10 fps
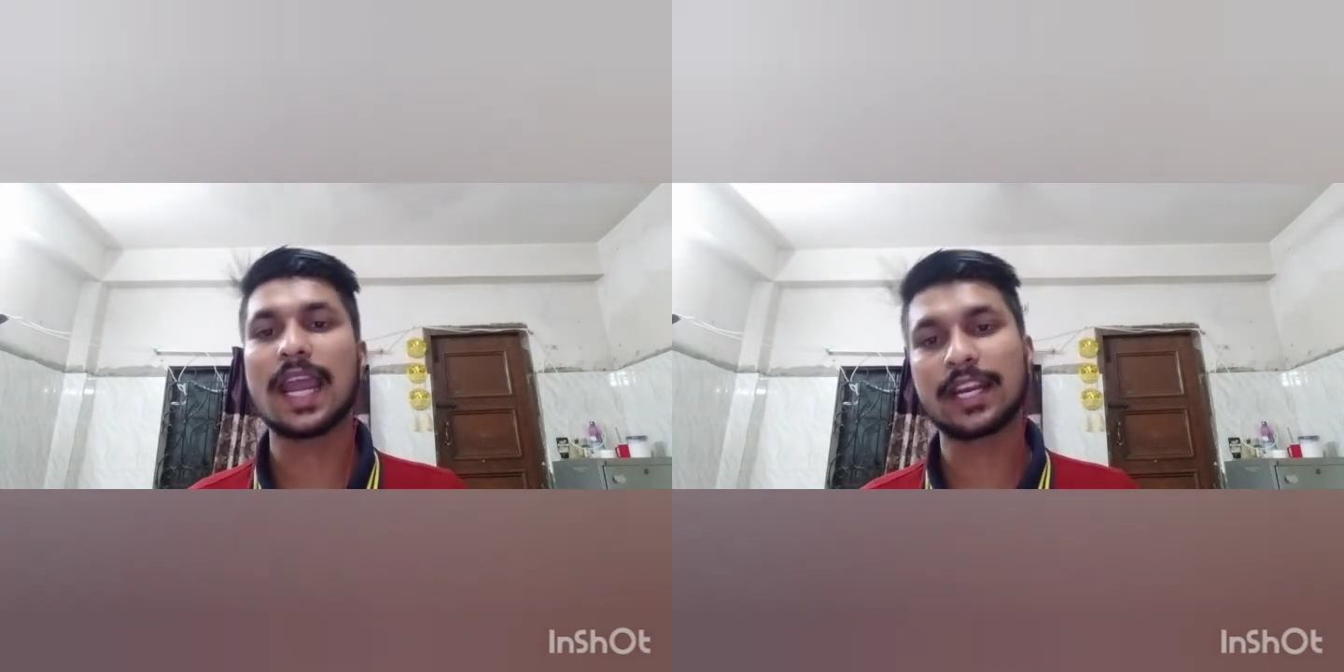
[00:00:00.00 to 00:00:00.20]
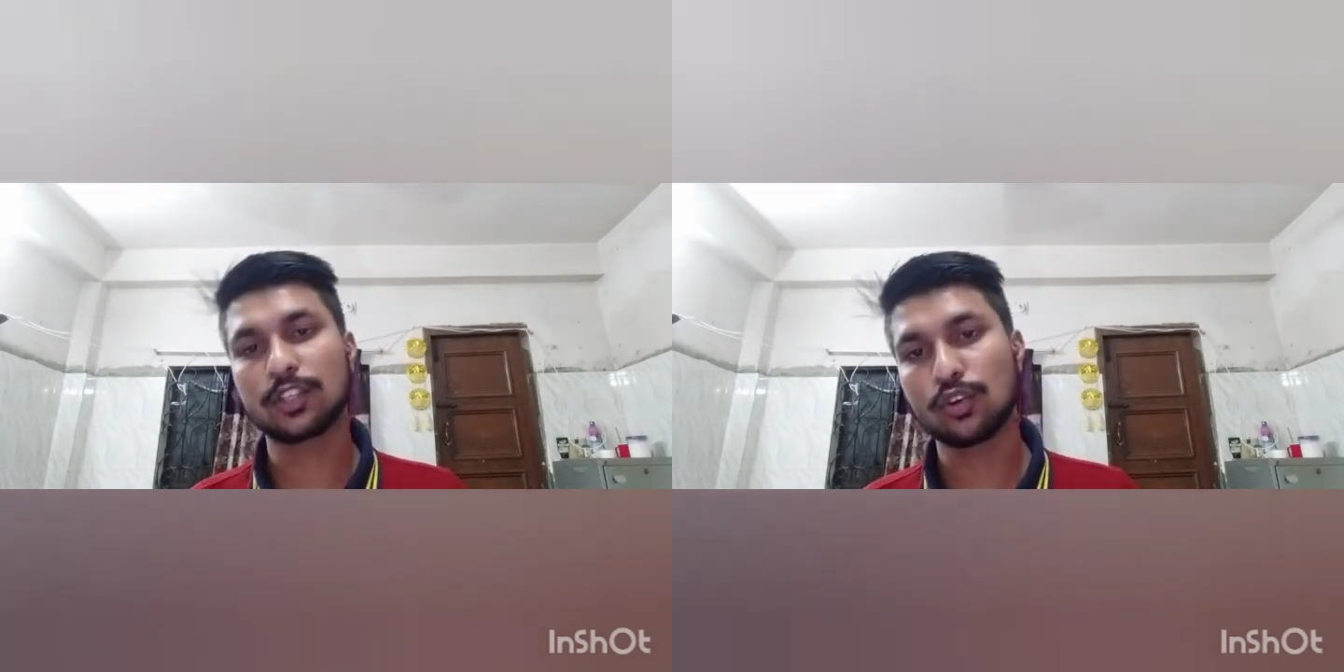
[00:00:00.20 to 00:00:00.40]

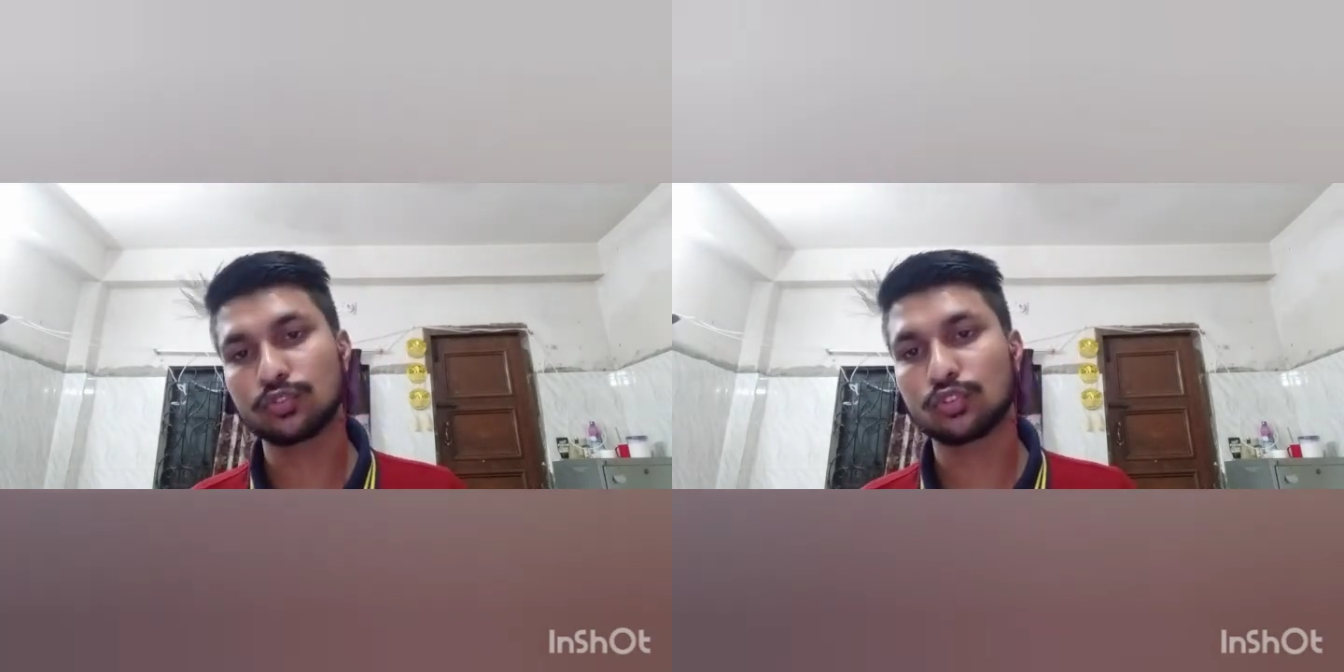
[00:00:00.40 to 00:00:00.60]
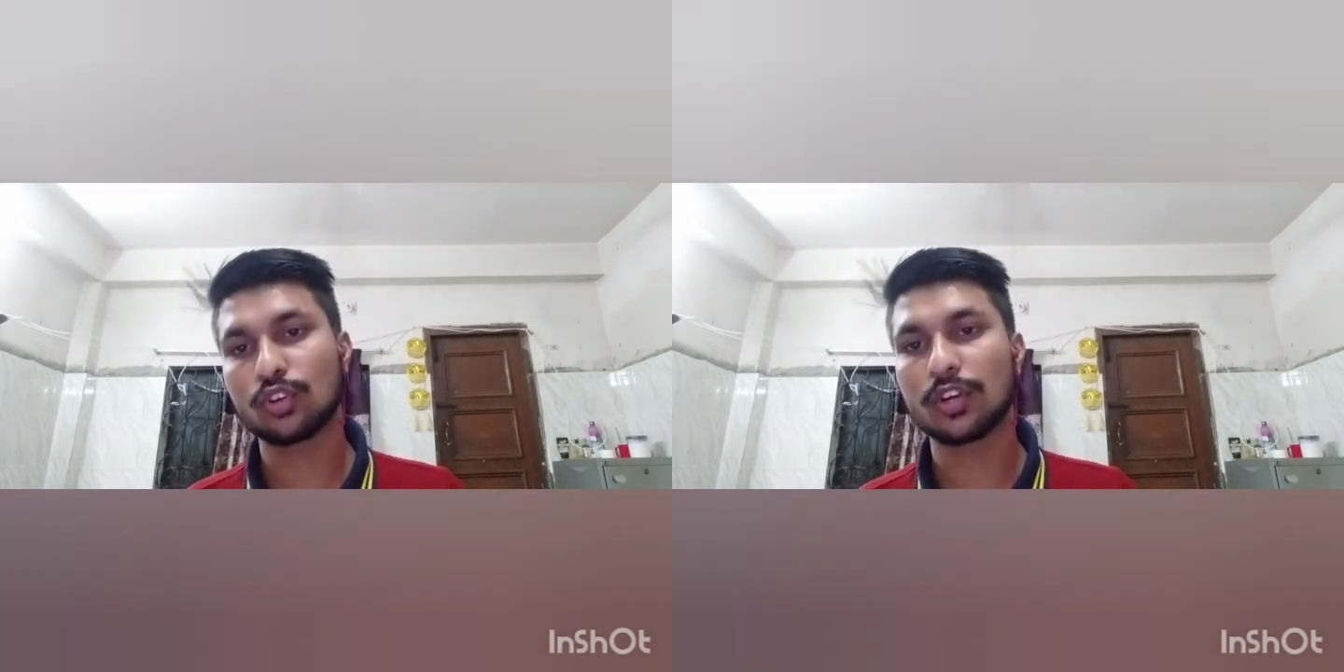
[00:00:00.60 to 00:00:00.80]
and
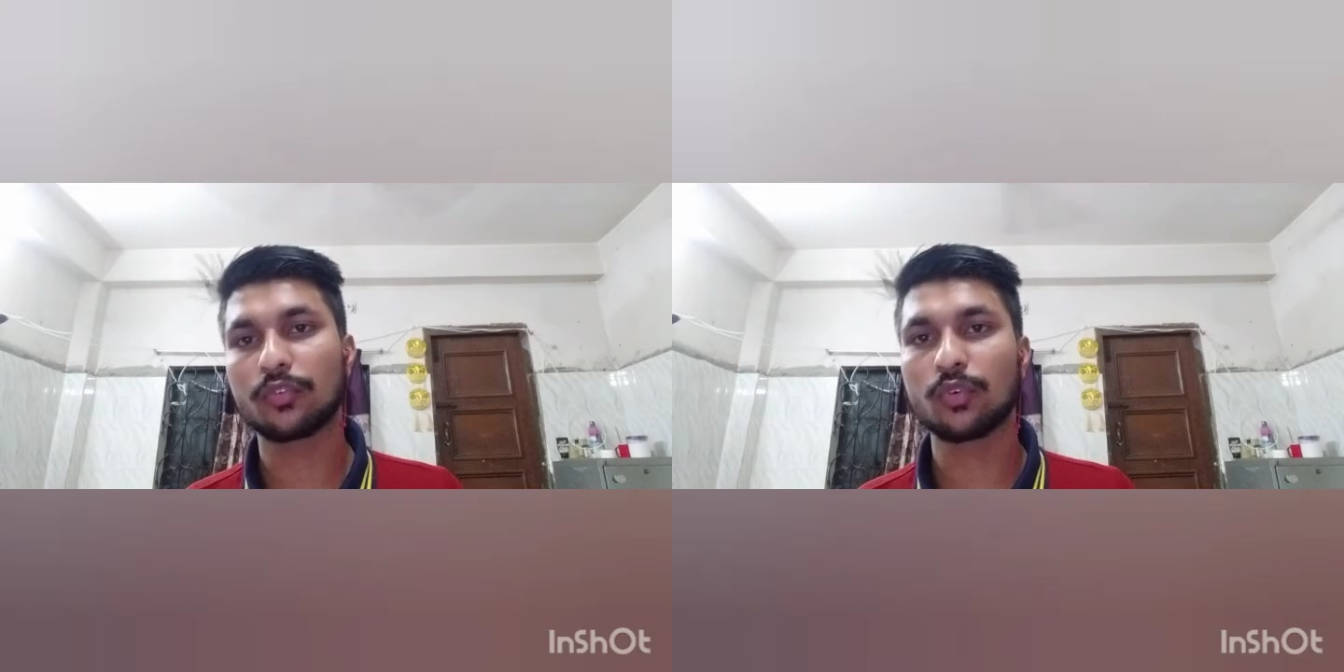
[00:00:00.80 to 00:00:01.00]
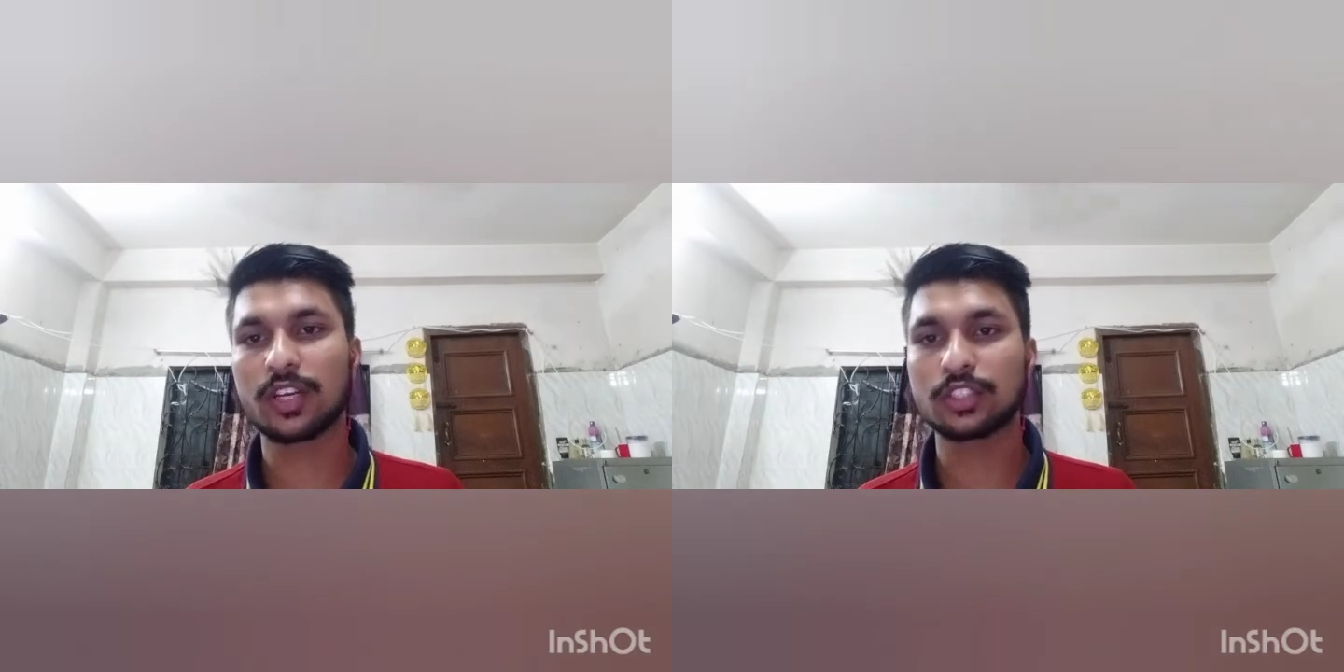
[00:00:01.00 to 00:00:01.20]
Consular
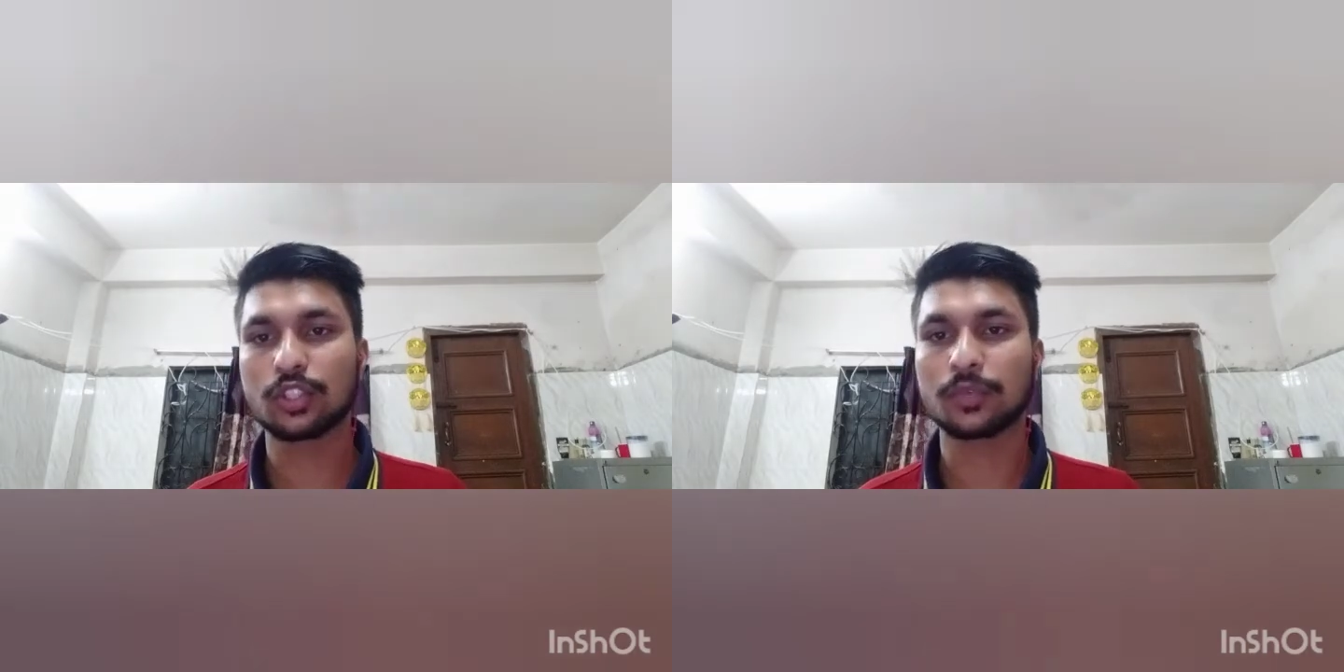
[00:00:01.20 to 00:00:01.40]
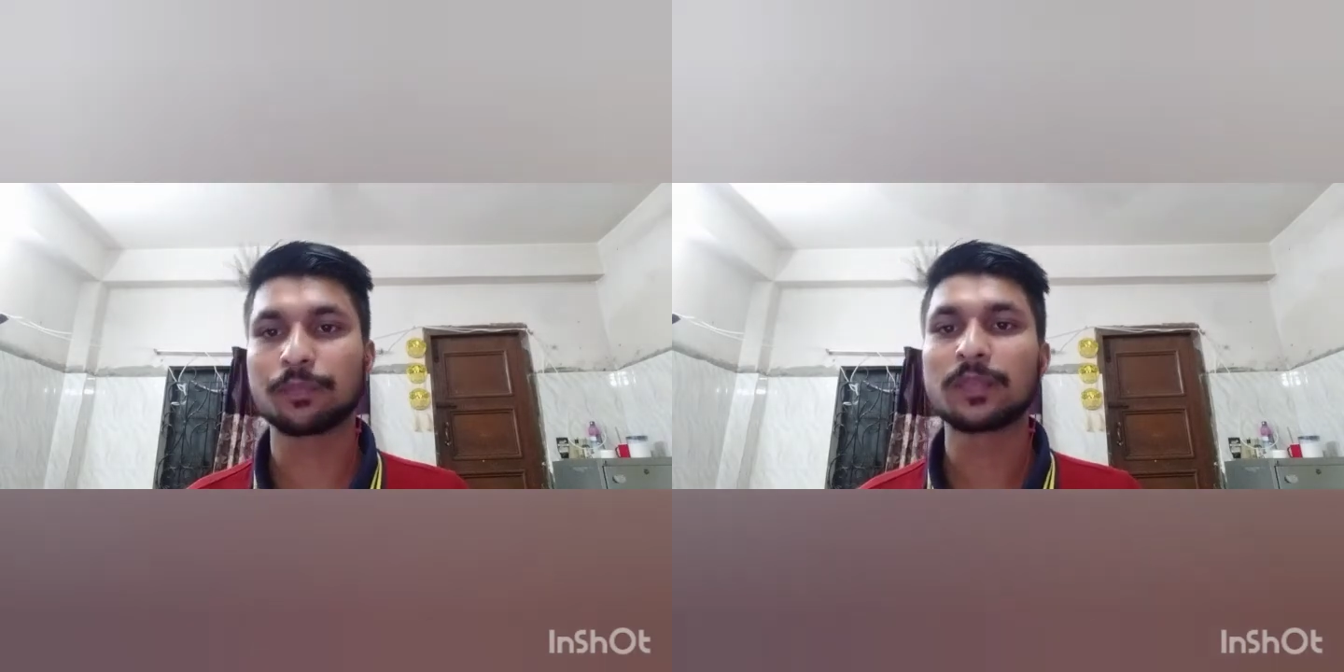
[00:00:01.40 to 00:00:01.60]
Relations.